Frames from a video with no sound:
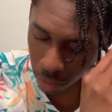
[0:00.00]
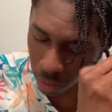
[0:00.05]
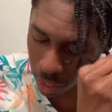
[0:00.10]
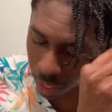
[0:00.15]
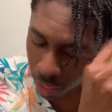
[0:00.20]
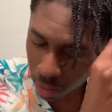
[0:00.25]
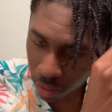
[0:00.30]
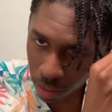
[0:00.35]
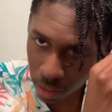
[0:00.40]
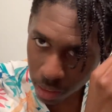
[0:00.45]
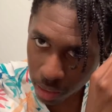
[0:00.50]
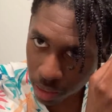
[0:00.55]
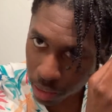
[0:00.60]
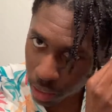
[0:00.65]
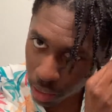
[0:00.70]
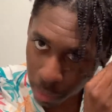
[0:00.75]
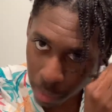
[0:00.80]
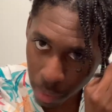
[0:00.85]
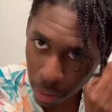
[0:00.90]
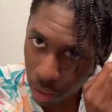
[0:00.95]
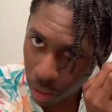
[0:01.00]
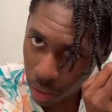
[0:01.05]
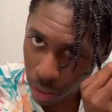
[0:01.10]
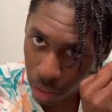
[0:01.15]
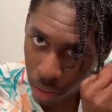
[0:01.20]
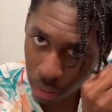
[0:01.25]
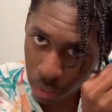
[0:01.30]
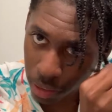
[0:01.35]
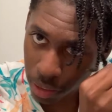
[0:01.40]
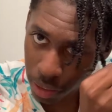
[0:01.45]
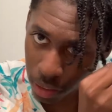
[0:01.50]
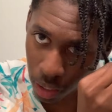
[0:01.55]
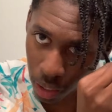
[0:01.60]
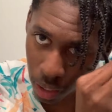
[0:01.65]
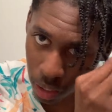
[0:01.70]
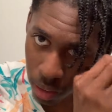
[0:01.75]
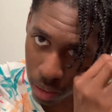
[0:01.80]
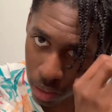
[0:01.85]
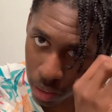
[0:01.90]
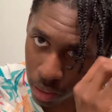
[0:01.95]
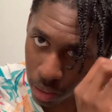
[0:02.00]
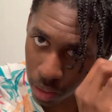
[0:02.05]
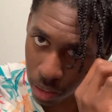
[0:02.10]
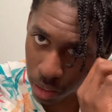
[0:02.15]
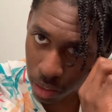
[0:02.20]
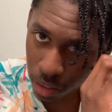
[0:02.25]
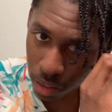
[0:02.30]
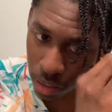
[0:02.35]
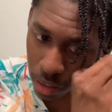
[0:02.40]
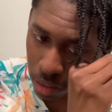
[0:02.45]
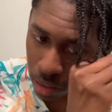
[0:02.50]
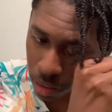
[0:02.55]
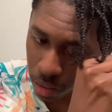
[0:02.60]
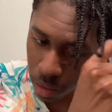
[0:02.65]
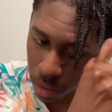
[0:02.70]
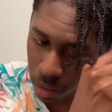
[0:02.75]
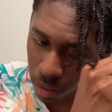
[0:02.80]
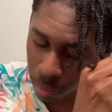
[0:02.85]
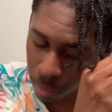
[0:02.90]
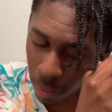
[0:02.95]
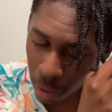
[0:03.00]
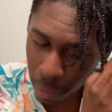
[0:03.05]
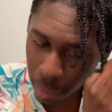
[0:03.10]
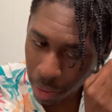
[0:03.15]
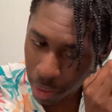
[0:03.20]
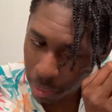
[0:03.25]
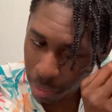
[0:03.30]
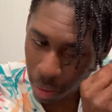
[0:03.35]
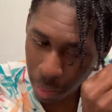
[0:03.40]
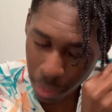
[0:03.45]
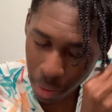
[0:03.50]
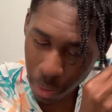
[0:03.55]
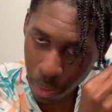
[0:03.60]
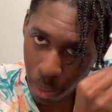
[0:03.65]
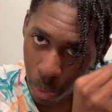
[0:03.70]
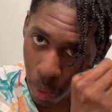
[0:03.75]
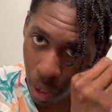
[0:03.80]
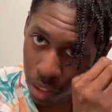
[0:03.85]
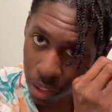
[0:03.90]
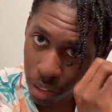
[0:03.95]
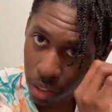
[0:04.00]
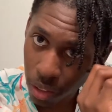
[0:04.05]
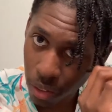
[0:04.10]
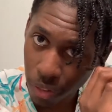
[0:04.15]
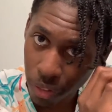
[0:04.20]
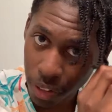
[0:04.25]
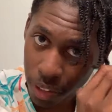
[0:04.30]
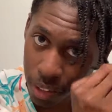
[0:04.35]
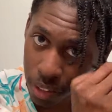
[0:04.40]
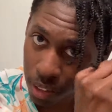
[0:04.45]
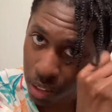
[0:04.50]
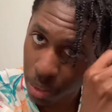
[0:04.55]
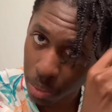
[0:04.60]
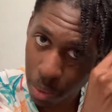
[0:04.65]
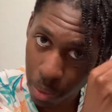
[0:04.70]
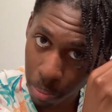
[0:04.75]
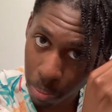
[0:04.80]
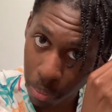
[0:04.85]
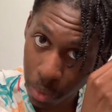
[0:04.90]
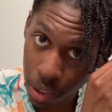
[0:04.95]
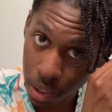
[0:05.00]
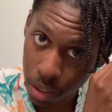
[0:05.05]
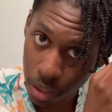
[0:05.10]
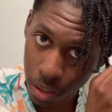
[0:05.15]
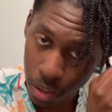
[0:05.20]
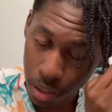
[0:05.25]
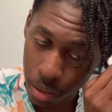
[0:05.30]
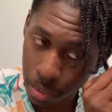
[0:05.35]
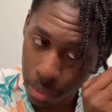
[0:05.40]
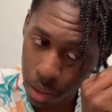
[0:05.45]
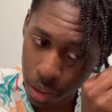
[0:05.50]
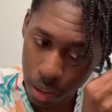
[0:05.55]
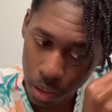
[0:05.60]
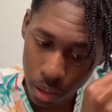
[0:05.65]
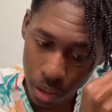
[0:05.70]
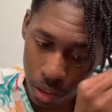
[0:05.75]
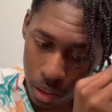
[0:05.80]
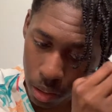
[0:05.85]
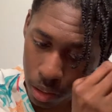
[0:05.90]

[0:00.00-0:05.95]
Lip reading: get the similar results? Maybe they were washing their faces with mud or something.